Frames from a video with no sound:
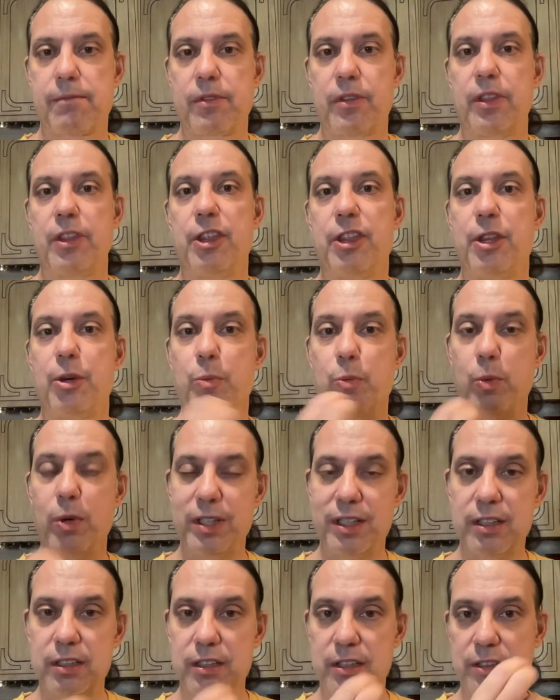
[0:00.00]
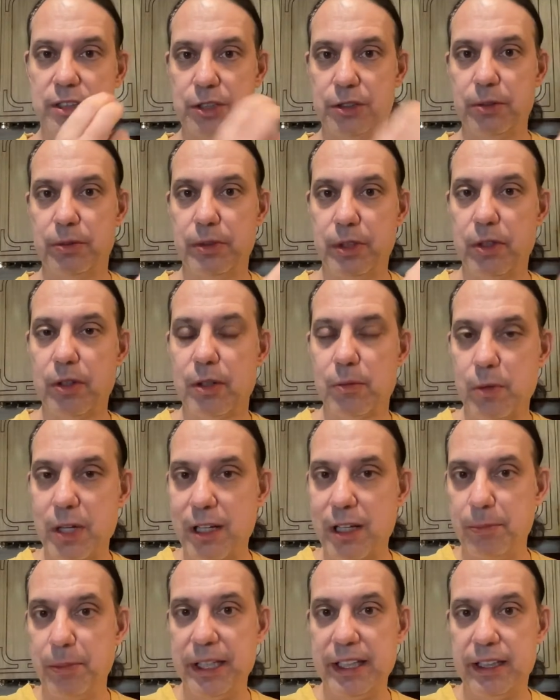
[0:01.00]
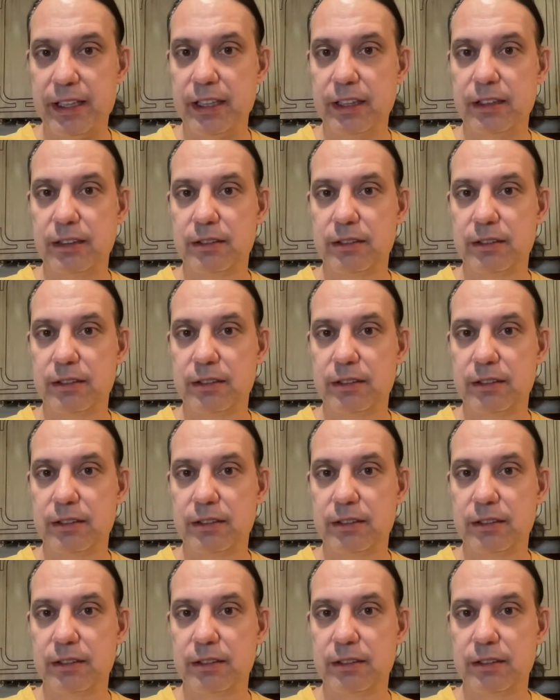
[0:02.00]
the will to your well-being.